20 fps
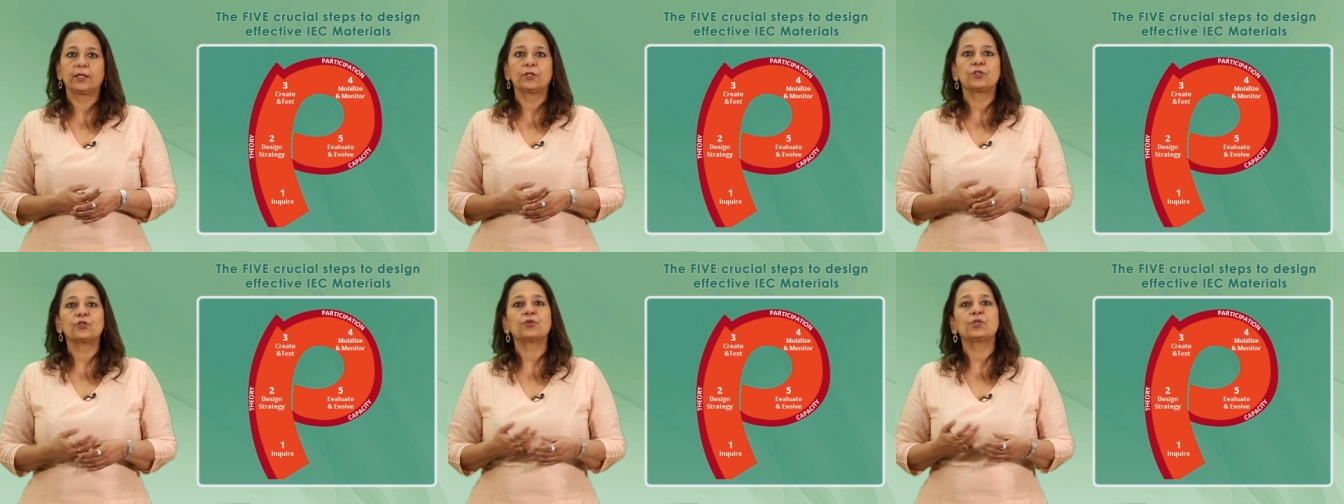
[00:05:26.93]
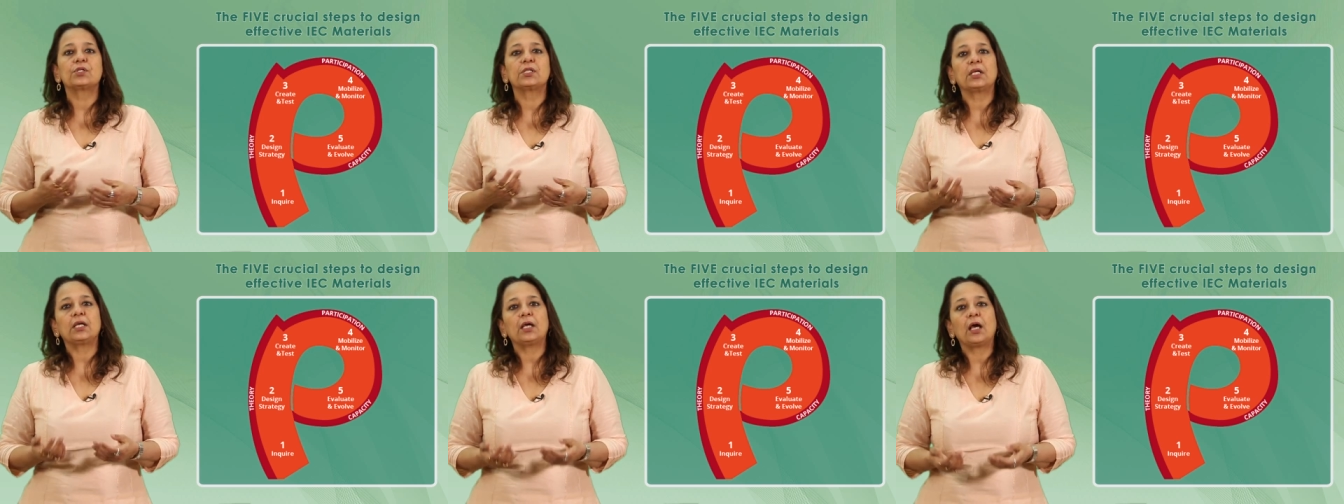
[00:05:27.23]
to
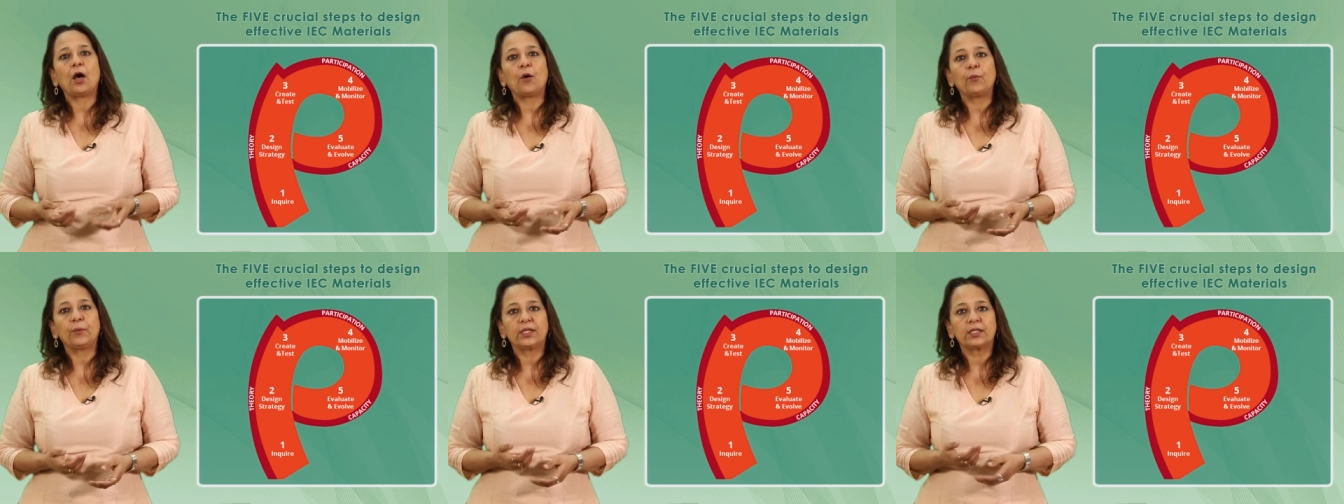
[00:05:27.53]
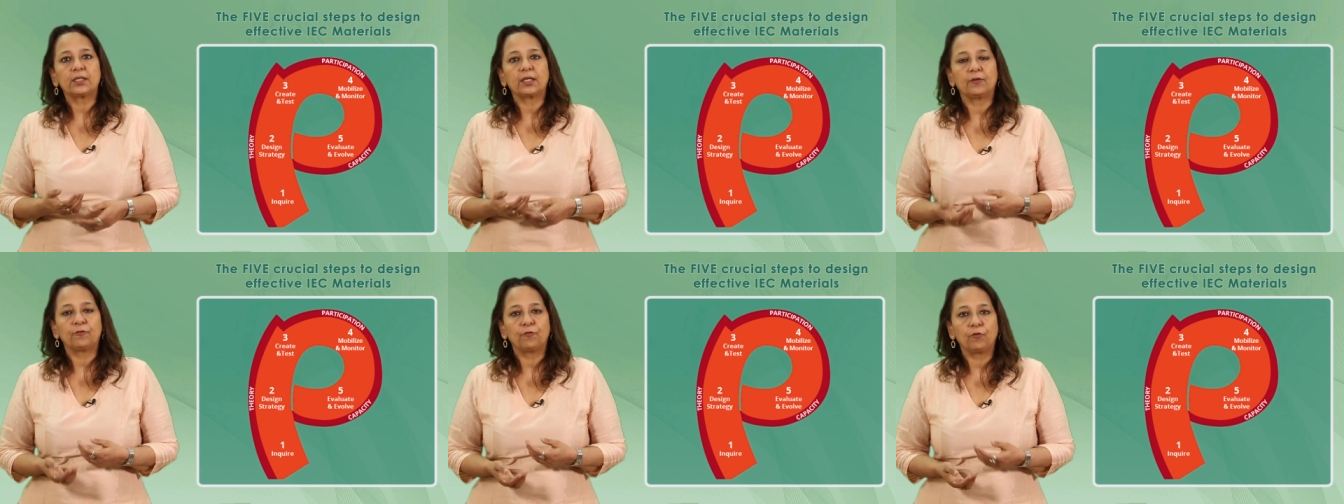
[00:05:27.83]
see how
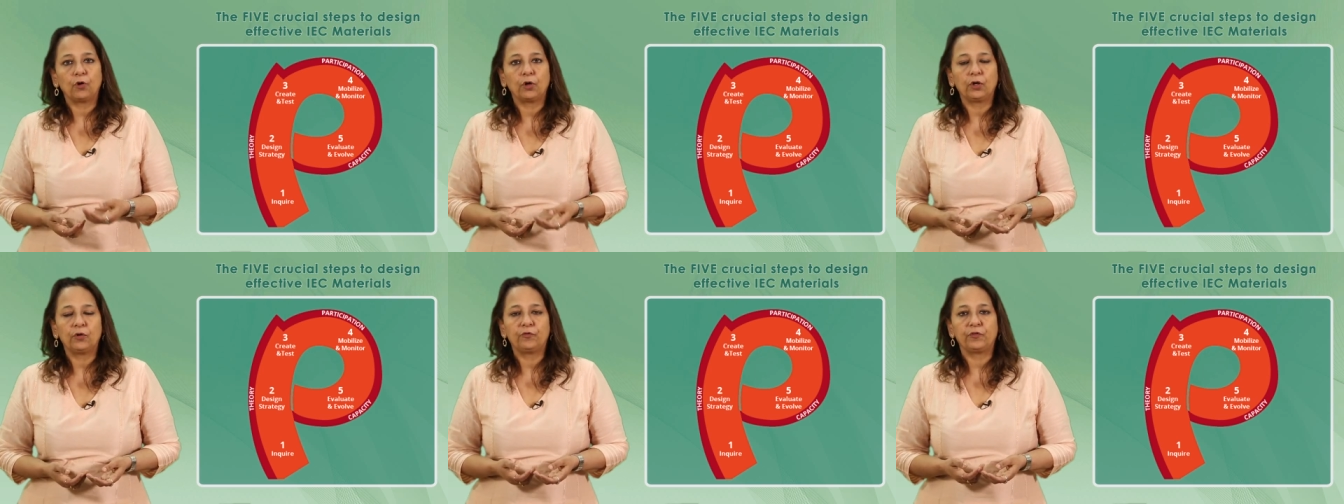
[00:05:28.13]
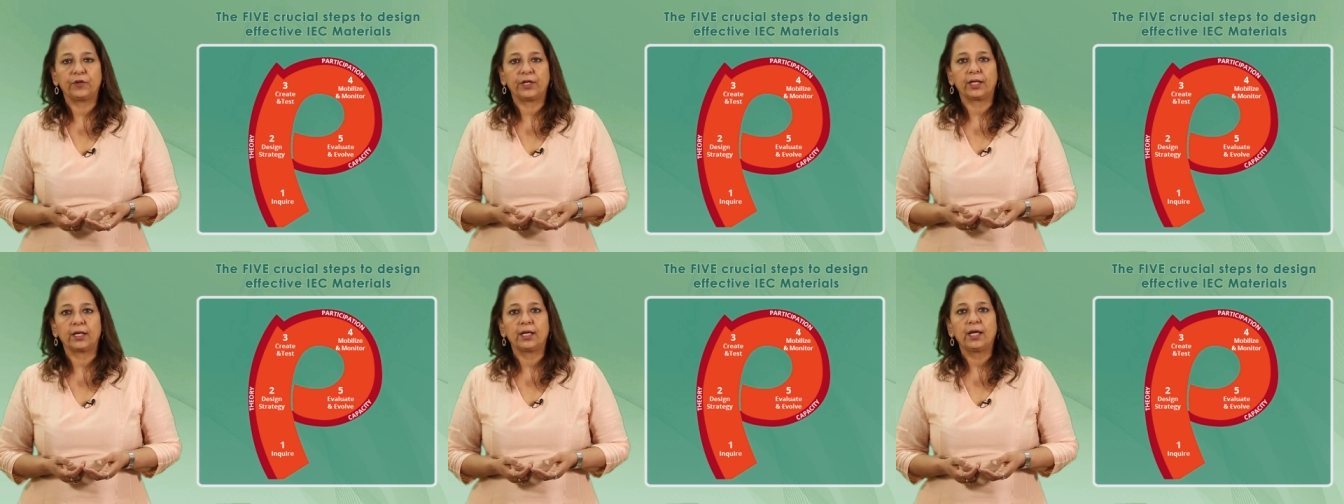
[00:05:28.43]
it's
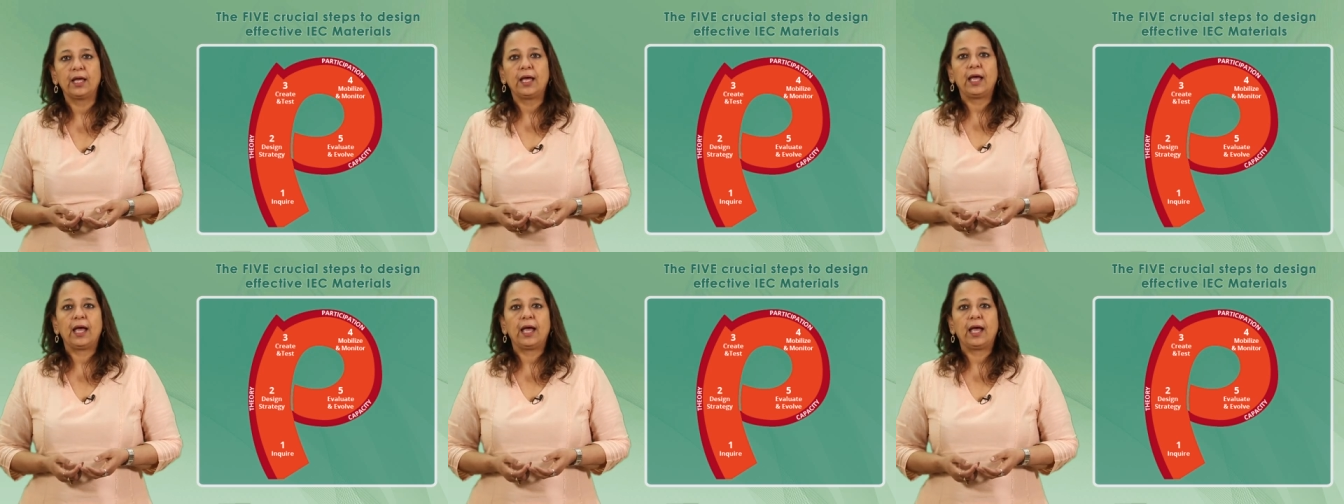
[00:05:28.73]
evolving.